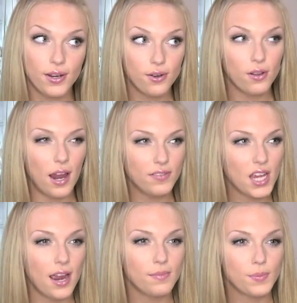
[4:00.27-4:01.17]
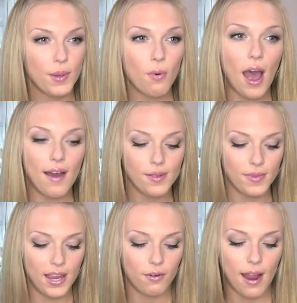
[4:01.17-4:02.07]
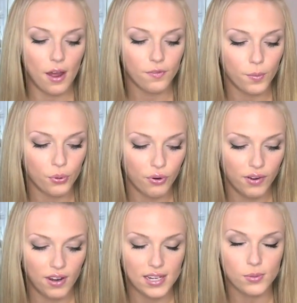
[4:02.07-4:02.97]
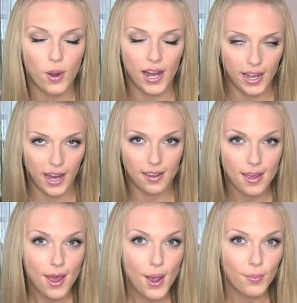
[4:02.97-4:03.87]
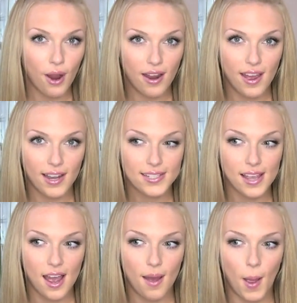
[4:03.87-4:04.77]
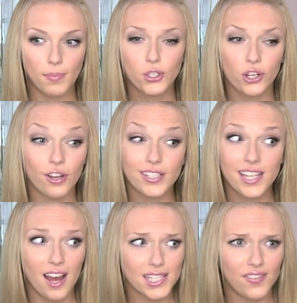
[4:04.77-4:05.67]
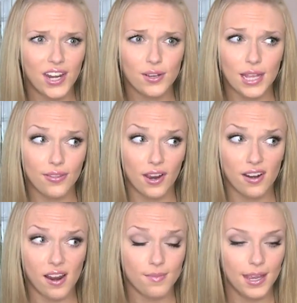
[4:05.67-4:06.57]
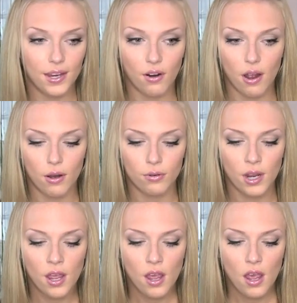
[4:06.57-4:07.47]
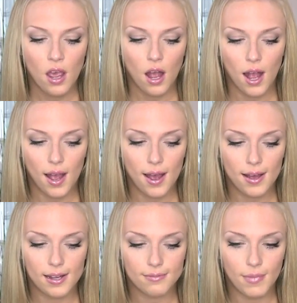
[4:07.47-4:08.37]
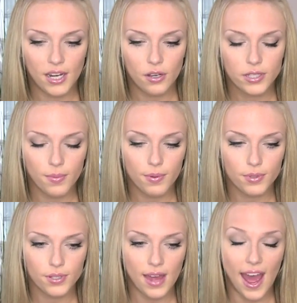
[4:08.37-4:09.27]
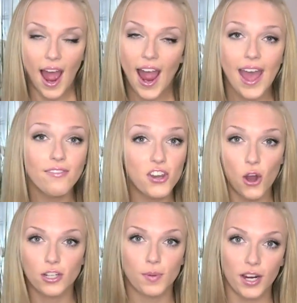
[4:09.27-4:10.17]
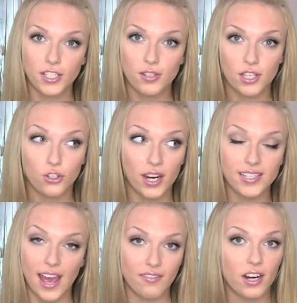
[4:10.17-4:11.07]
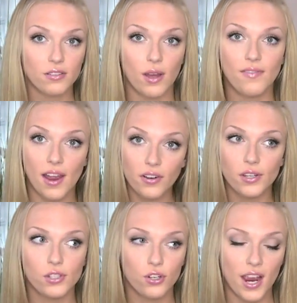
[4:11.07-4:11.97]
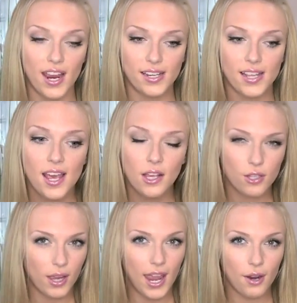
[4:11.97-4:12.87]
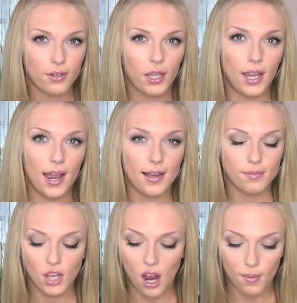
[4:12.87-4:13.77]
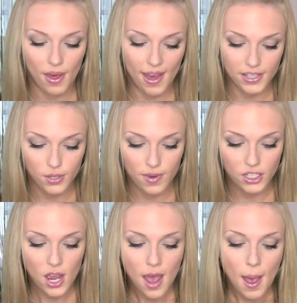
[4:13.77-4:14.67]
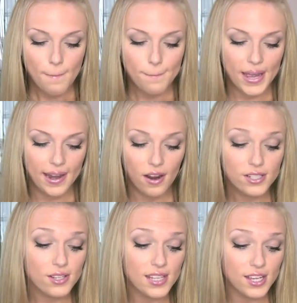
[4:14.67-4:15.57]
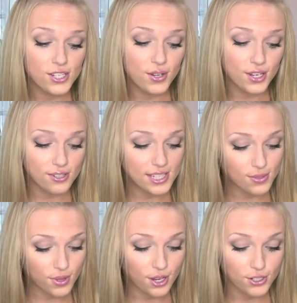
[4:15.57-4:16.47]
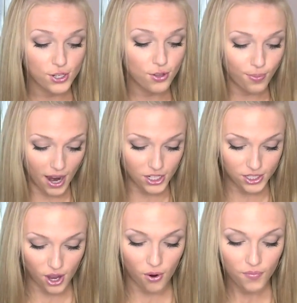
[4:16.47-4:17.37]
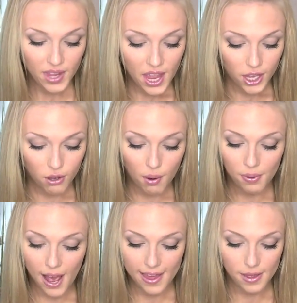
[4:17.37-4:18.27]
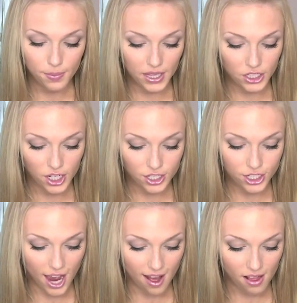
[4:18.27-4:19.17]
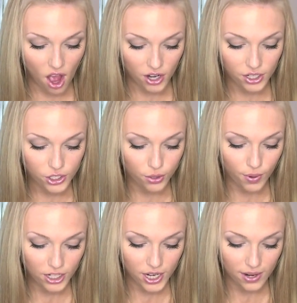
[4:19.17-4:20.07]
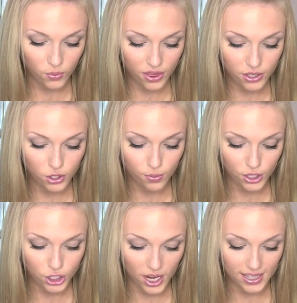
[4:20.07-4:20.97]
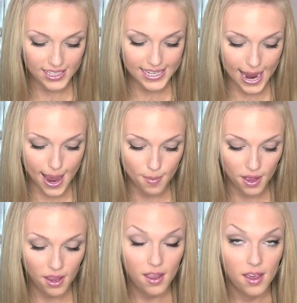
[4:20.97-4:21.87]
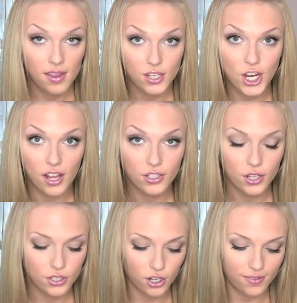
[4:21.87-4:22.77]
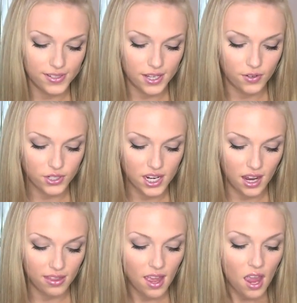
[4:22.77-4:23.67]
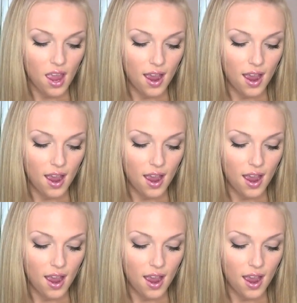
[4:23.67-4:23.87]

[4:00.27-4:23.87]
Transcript: So I know a lot of times people have been laying around from previous whitening products. Um, I'm sure there's tons of videos out there on how to make your own. Um, I know some people do that. I have no experience using trays ever. So I've never used trays, so I can't really um, talk about that too much. But it also says you can use this with your toothbrush. So you apply the bleaching gel on your toothbrush and with the toothbrush gently dab the gel into the surface of your teeth.